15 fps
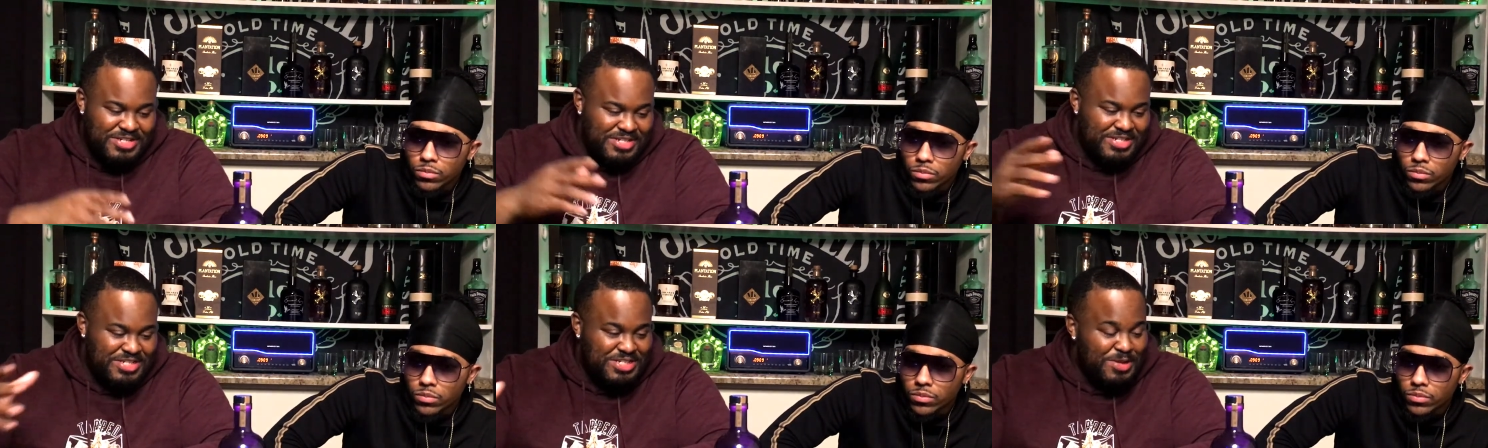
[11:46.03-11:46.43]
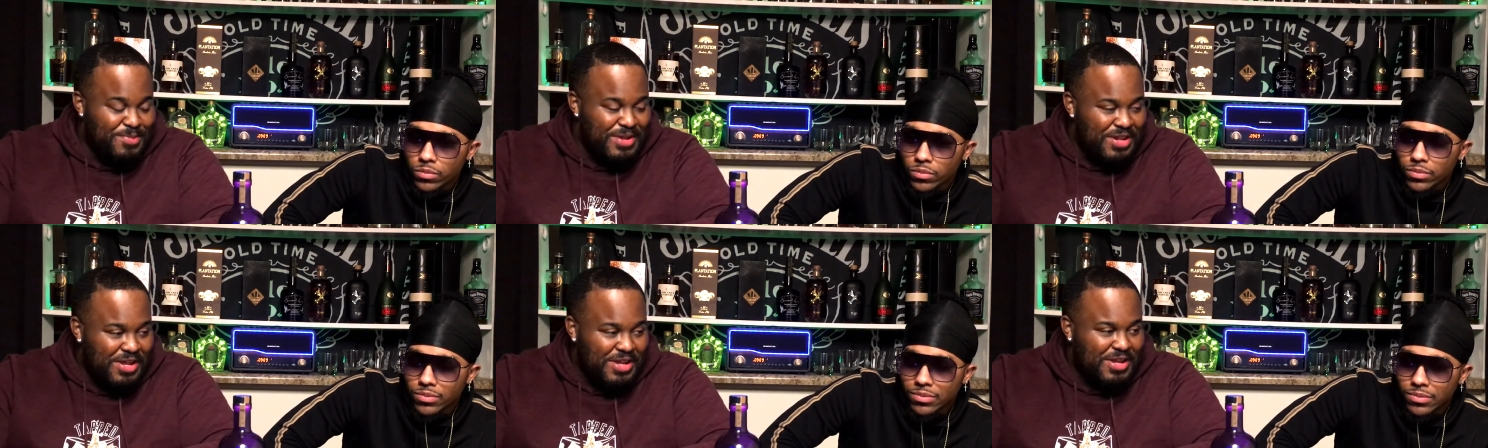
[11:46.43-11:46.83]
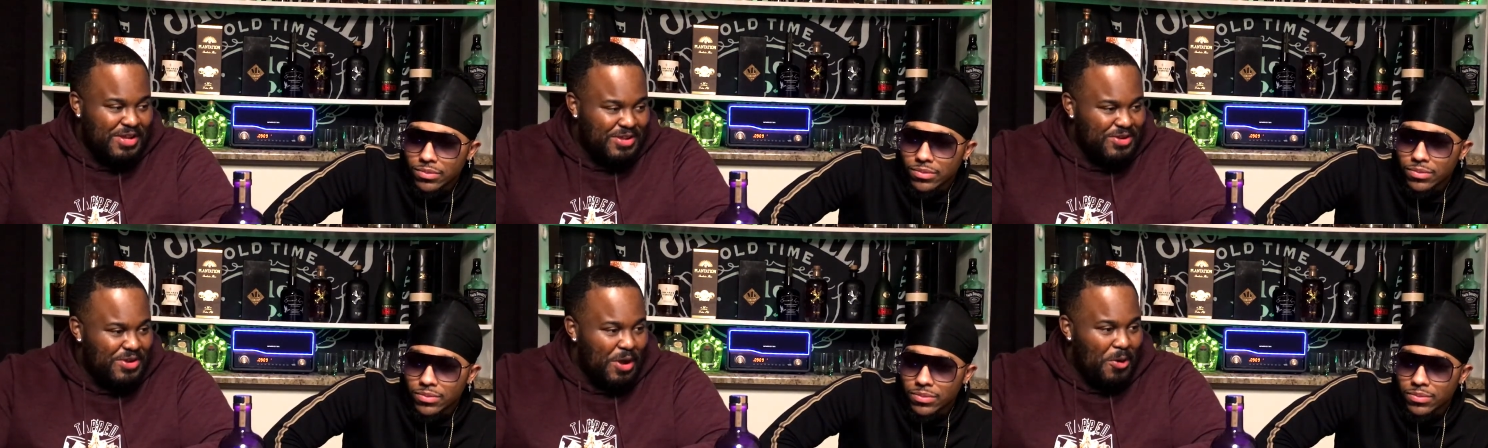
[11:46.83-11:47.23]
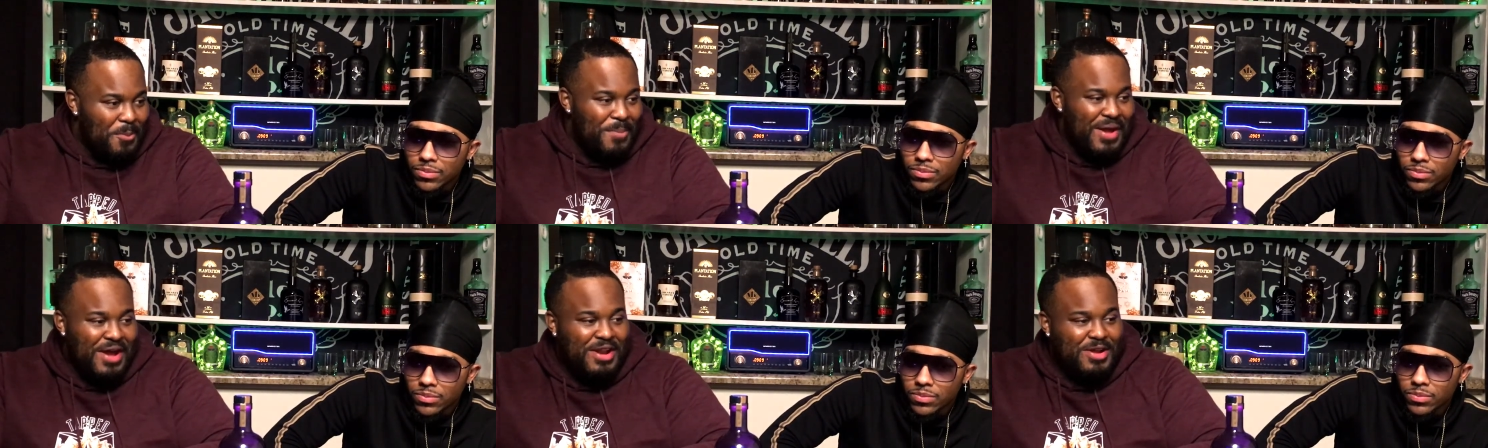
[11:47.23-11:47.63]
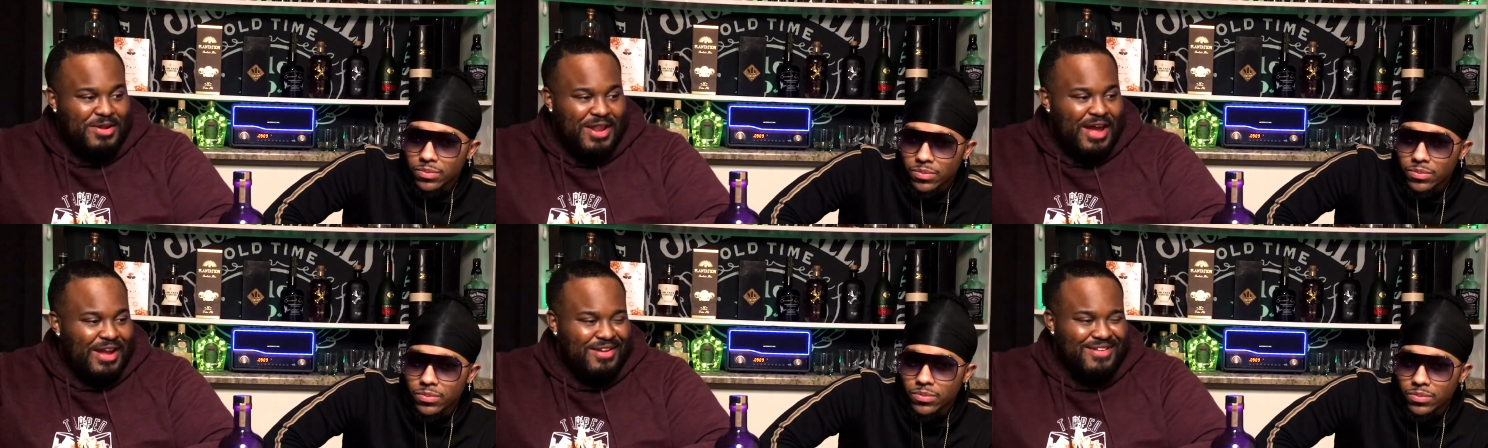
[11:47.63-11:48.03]
Speaker 1: she be looking, you know, better.
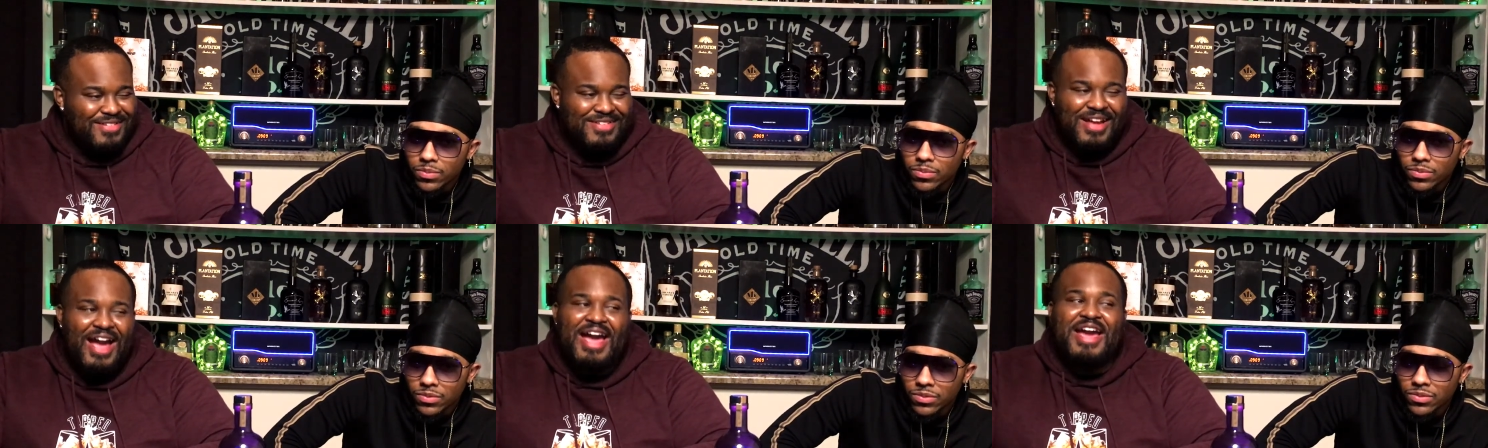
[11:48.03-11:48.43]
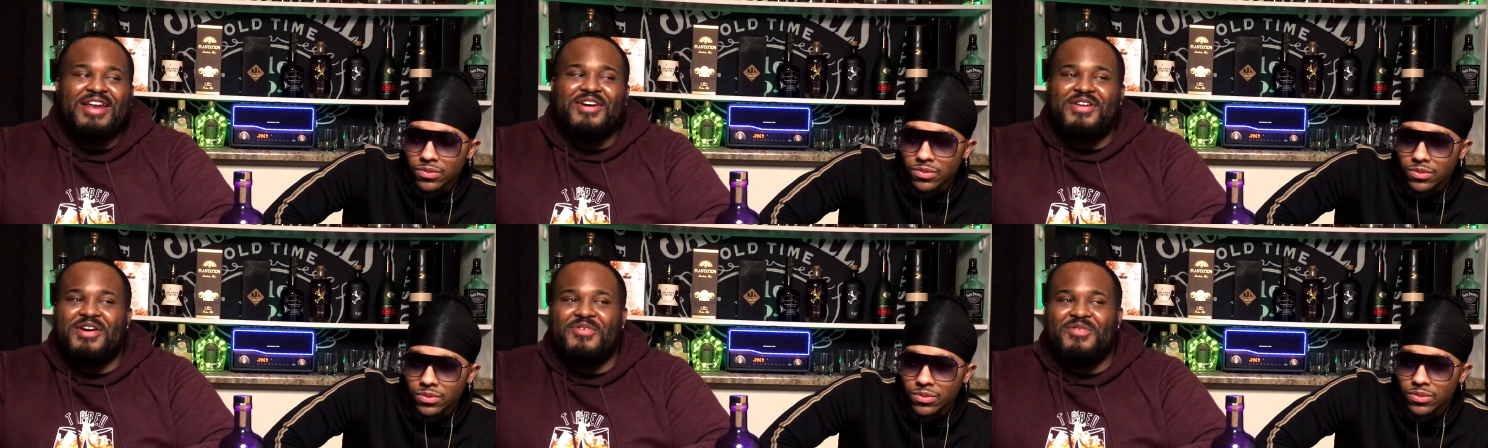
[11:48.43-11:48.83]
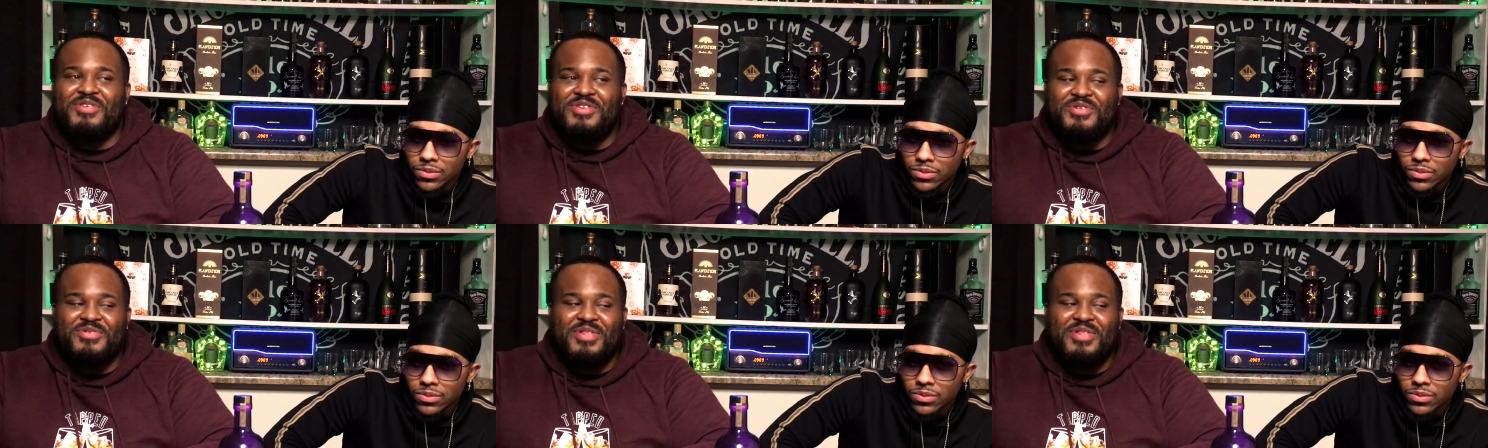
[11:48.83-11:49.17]
Like, I ain't know that with you.